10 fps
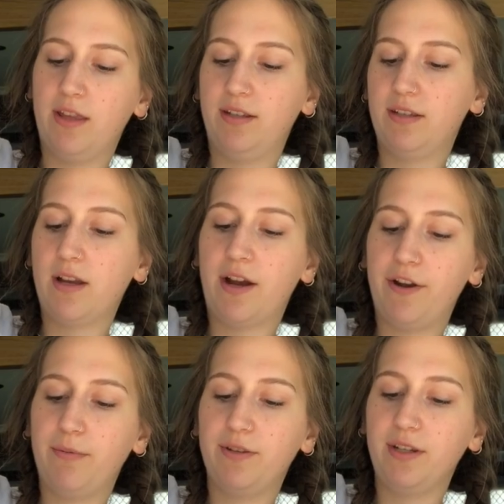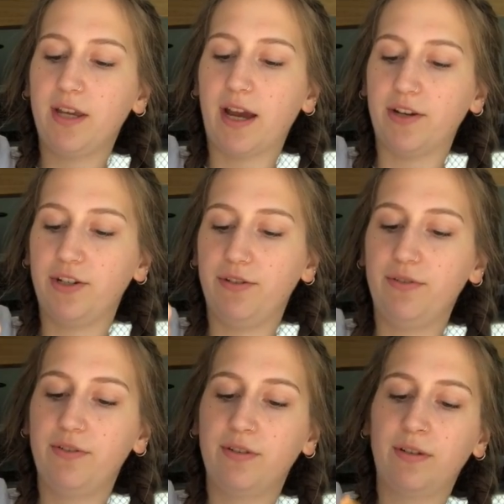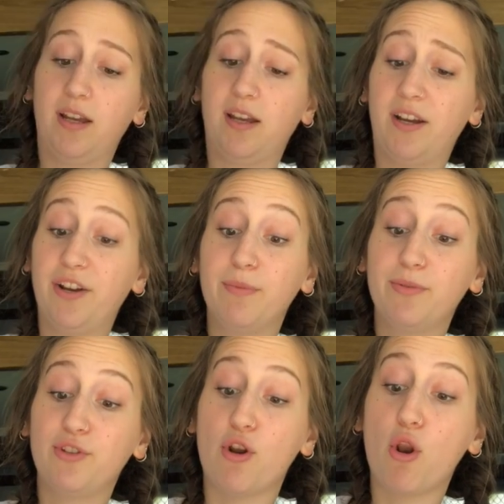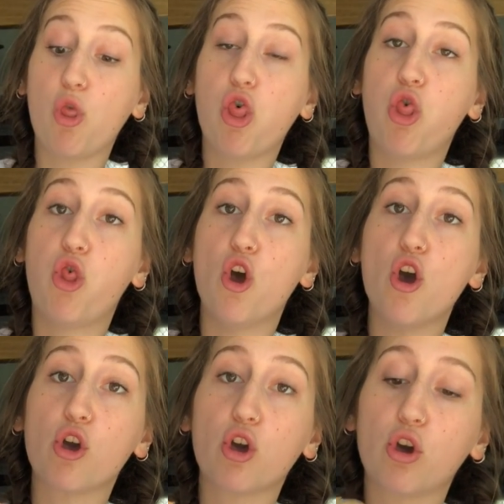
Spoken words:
This is 100% cashews. 100% thick.